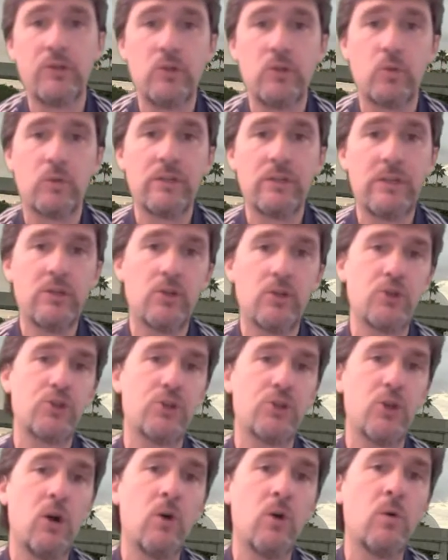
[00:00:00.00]
You will need to
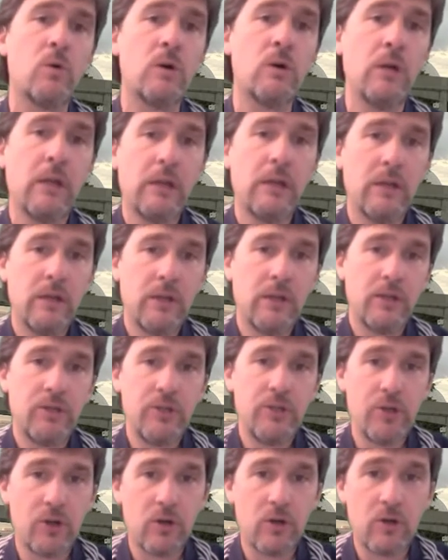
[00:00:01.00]
show
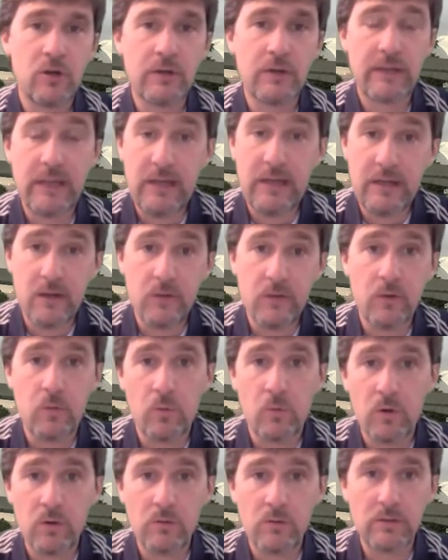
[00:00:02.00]
your key to the
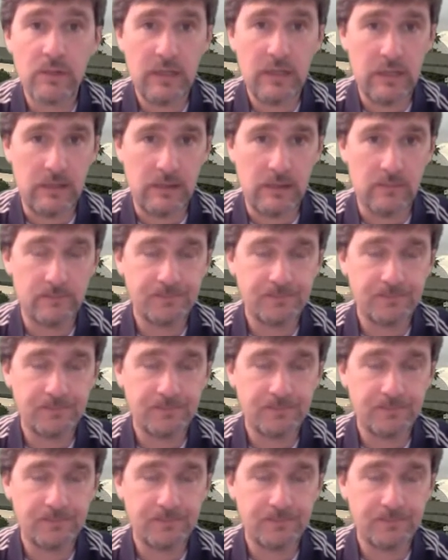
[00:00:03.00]
world key.